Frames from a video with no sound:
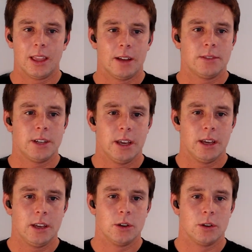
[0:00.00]
I'd love to
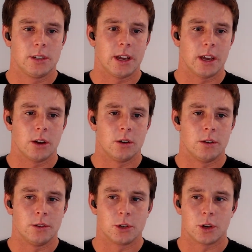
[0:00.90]
hear your take
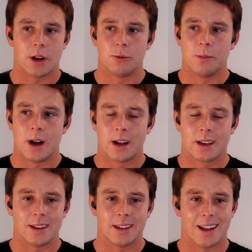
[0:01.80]
on the travel
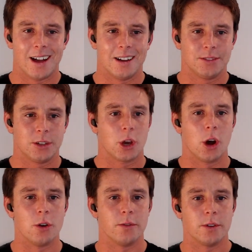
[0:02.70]
market after
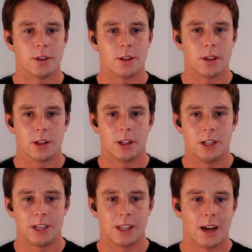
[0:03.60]
COVID.
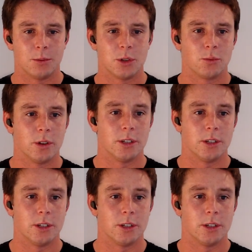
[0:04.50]
Clearly, that was